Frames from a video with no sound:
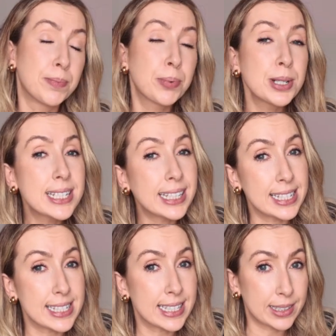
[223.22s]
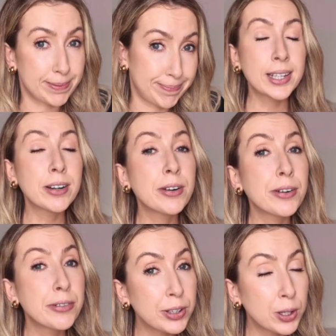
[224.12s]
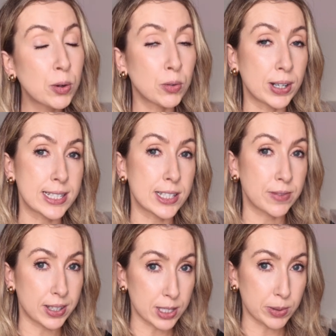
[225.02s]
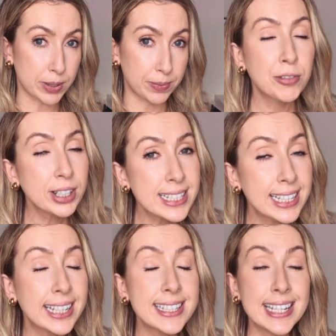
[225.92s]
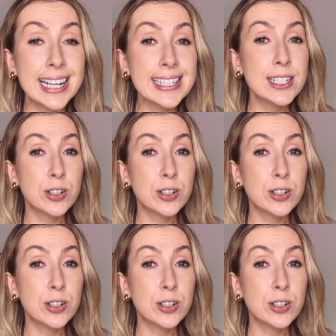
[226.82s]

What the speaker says: pretty easy. And there are a few reasons for this one. Firstly, it's easy